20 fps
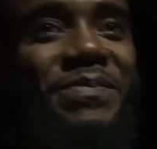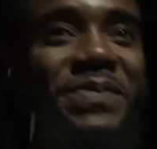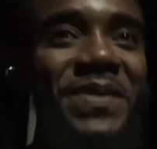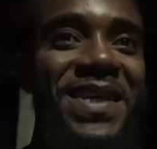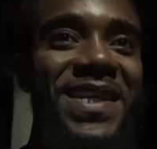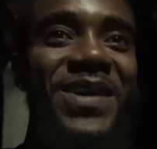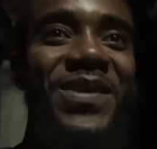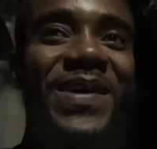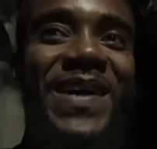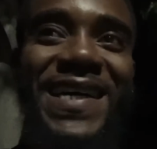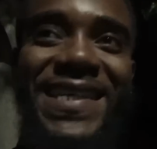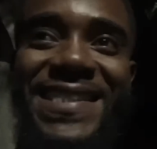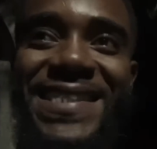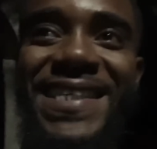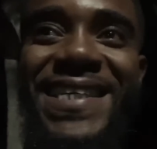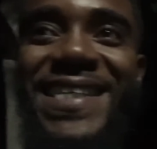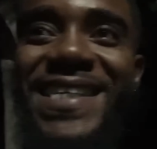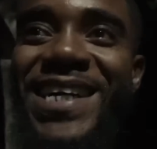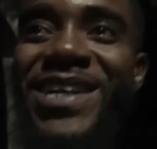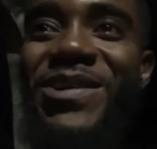in, you want to see
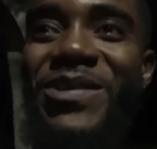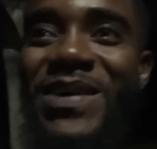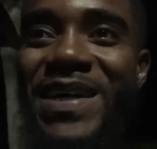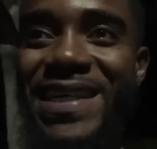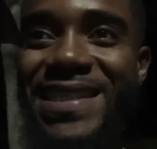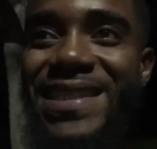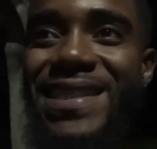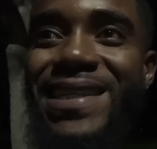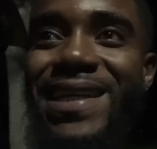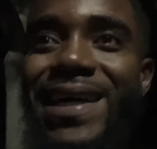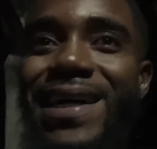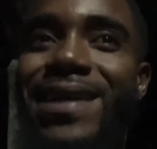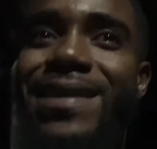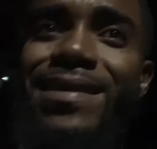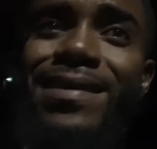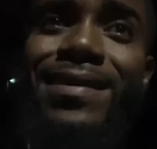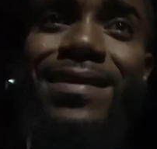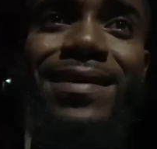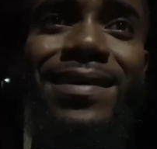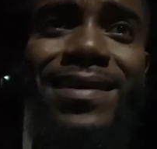her look, I say like,
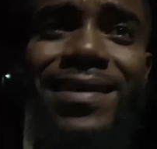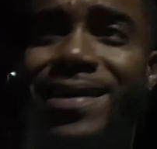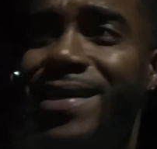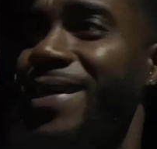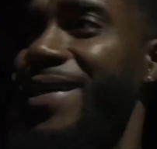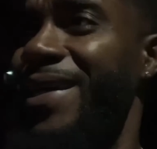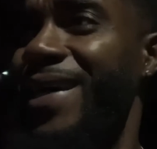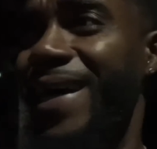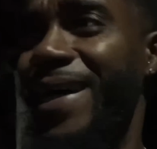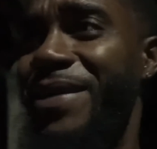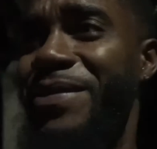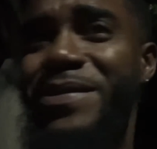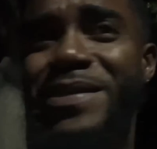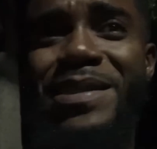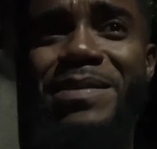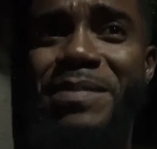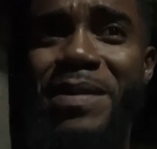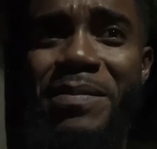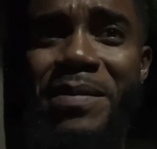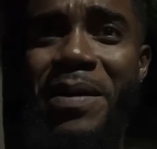oh, I don't see
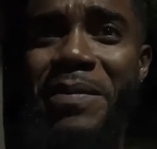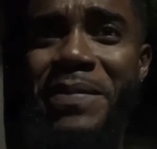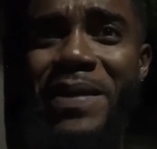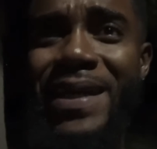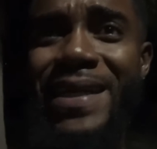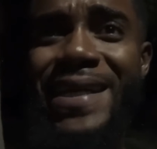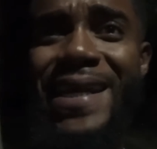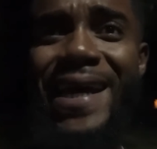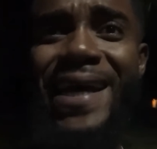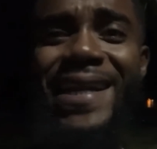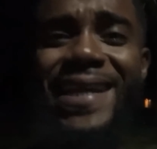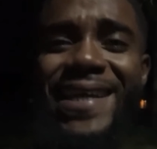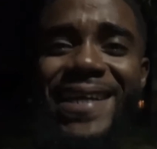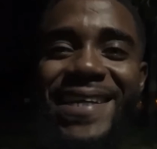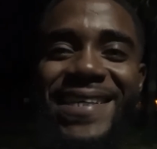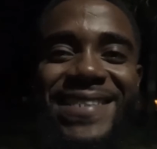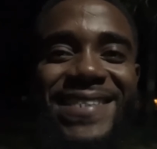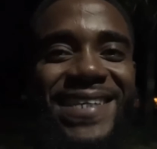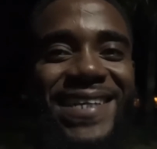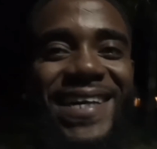my mommy and daddy, and you
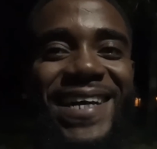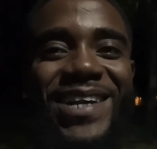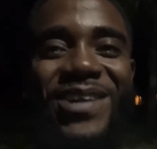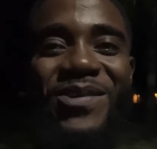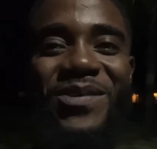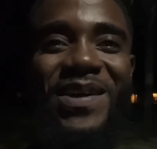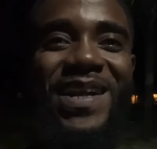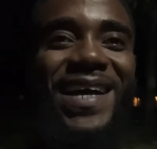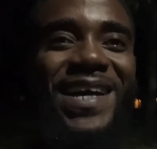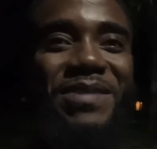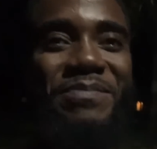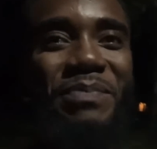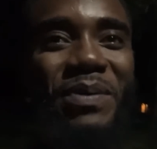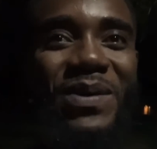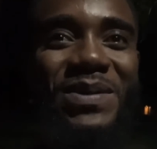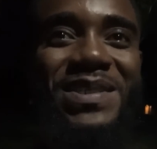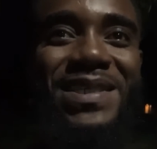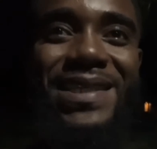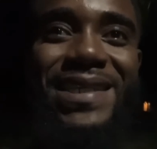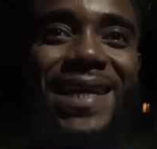see her look like
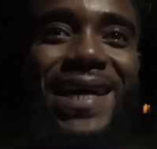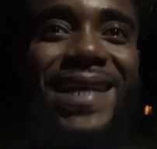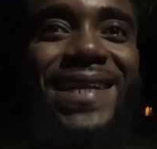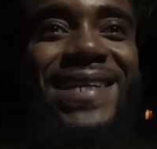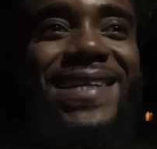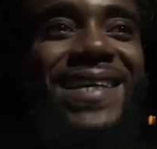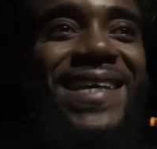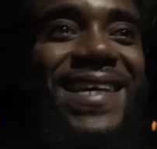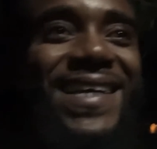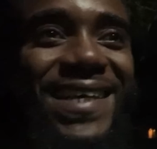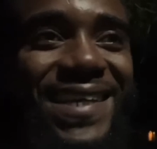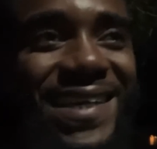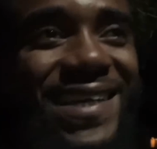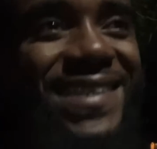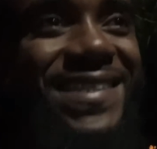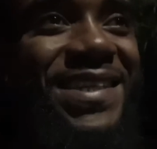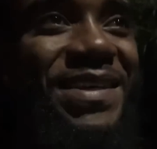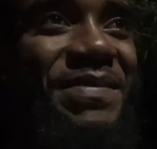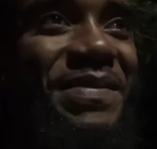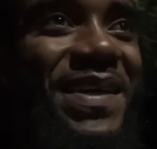puzzled, and you
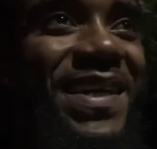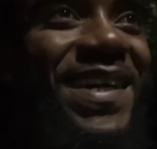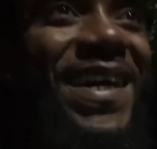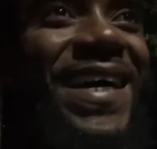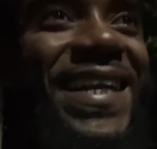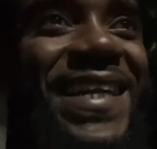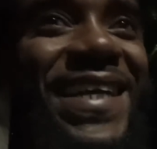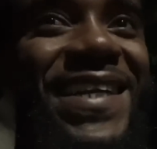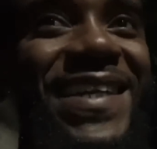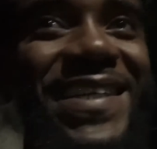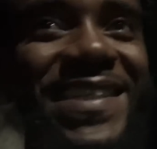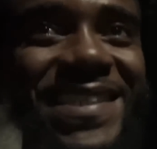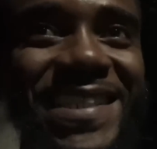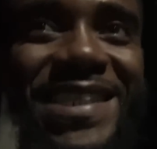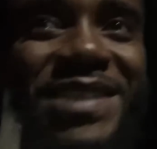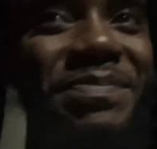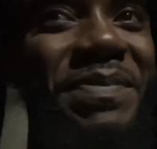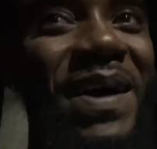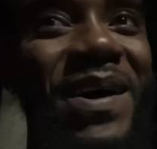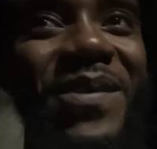see me? And then just
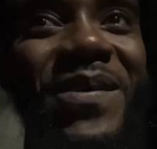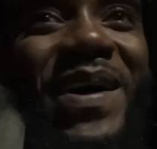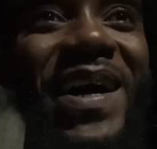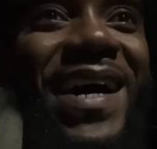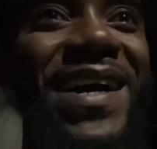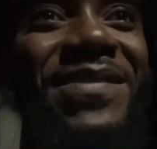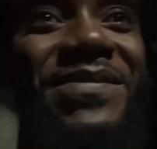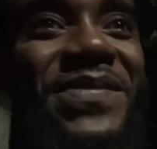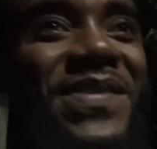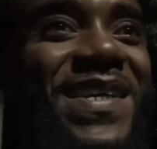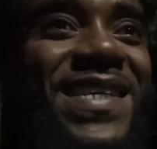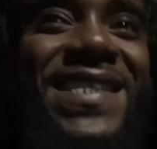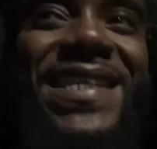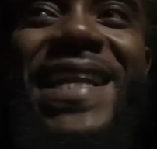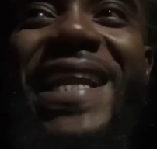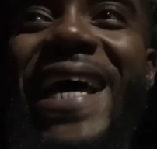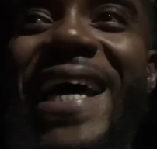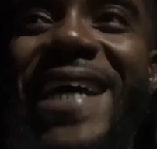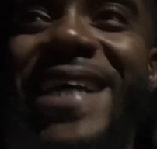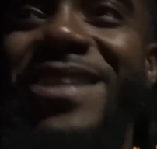spot where her face
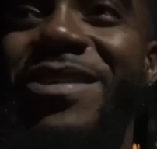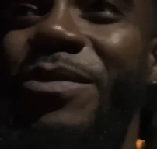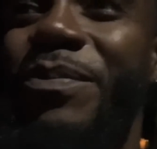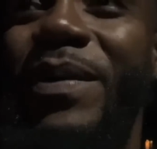light up